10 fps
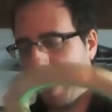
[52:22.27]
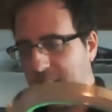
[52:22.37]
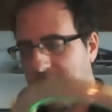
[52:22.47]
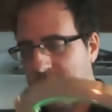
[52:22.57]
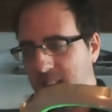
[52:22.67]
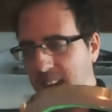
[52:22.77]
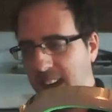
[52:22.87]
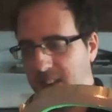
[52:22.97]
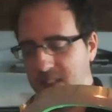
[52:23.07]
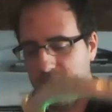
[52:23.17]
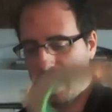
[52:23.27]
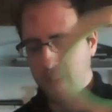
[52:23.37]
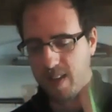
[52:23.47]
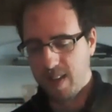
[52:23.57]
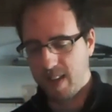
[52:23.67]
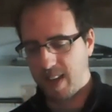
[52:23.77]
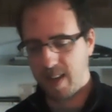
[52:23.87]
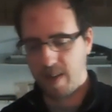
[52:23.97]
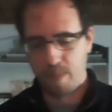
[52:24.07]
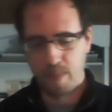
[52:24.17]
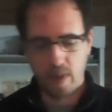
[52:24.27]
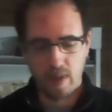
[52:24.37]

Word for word: this at um,